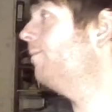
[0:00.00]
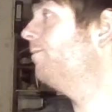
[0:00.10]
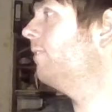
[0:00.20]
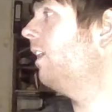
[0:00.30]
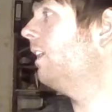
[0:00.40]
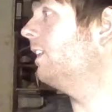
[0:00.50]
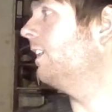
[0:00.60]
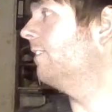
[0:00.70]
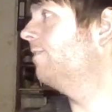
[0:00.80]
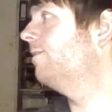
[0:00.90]
Lion
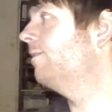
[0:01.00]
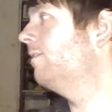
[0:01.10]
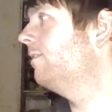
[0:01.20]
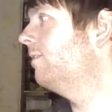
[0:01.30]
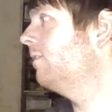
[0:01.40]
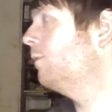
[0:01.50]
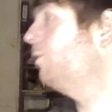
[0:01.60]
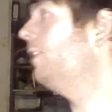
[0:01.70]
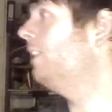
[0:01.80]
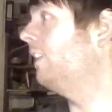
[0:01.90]
King,
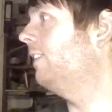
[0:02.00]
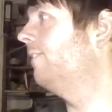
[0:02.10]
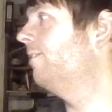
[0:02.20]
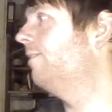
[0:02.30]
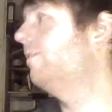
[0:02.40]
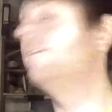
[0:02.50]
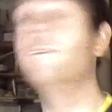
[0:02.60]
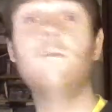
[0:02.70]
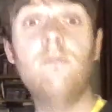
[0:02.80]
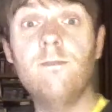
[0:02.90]
Rafiki.
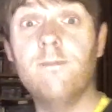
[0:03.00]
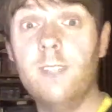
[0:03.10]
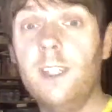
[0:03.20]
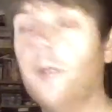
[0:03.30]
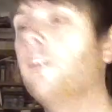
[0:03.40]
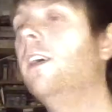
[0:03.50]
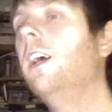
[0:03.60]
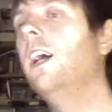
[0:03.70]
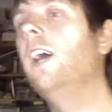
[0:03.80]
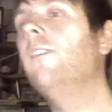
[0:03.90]
There you go.
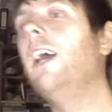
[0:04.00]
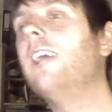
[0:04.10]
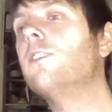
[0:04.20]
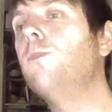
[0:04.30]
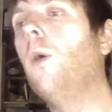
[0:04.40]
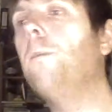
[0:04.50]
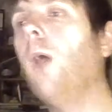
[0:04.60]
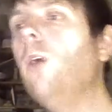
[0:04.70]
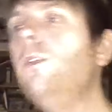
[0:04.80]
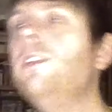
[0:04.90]
Exmoor
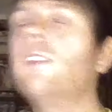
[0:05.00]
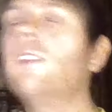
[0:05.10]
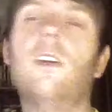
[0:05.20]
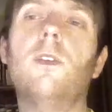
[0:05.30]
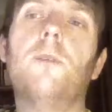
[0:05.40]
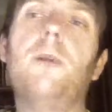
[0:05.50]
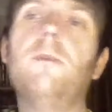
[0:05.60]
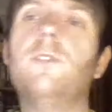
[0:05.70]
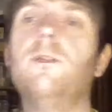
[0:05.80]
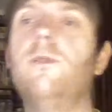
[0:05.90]
ponies are sold at
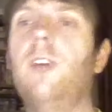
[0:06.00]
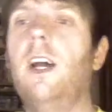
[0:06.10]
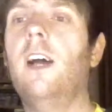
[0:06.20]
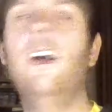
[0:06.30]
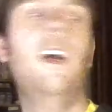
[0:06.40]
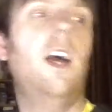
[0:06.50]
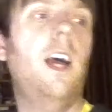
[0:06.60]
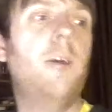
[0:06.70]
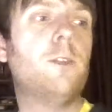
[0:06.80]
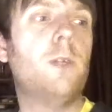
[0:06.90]
Bampton Fair.
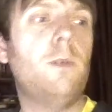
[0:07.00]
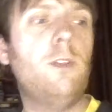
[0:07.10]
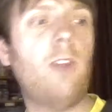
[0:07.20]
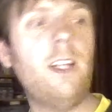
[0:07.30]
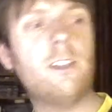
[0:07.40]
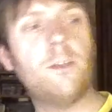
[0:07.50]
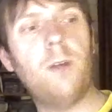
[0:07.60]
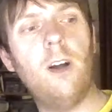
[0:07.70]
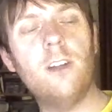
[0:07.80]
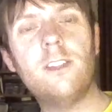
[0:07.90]
To anyone who's late to the
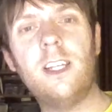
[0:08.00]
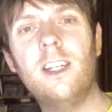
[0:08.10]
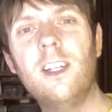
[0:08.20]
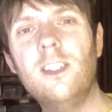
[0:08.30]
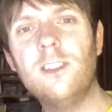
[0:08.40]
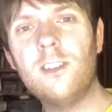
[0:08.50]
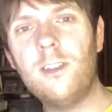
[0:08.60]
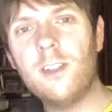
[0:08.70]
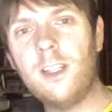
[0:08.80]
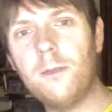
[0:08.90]
party, just
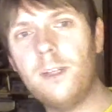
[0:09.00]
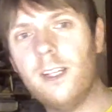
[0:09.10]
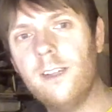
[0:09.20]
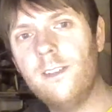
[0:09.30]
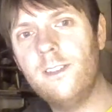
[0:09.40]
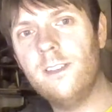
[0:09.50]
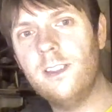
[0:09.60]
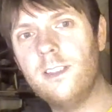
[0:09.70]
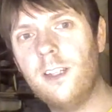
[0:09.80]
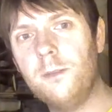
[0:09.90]
look at that beer
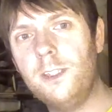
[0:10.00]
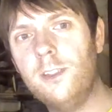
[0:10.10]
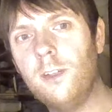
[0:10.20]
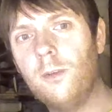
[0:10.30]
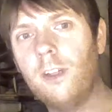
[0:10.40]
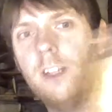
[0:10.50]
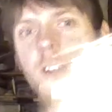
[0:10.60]
and tell me you don't want it.